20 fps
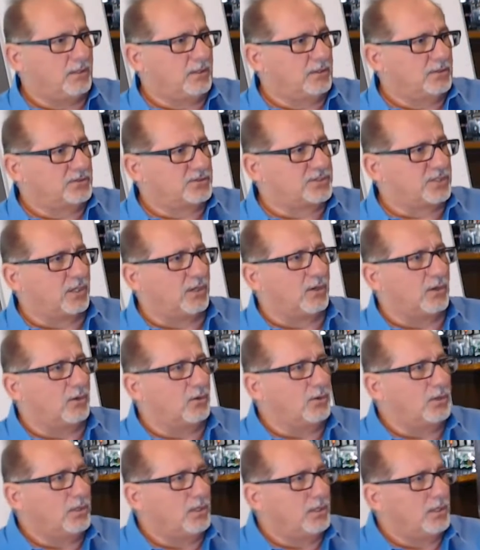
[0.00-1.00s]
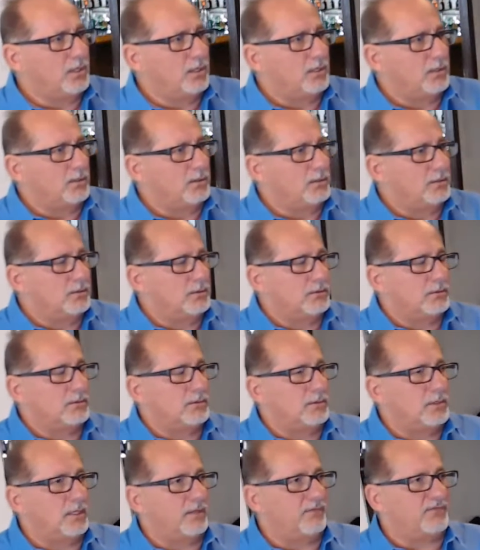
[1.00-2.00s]
So
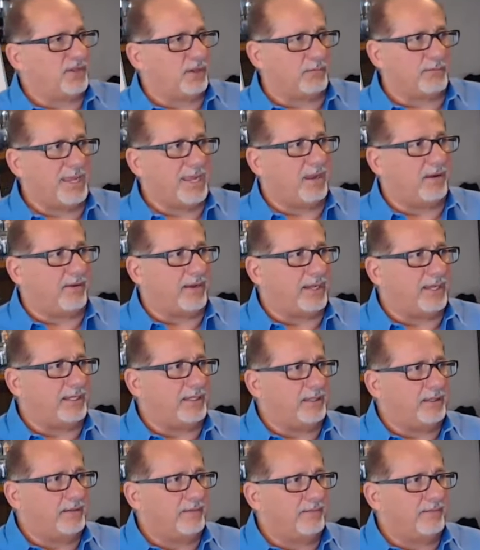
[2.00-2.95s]
if they're married,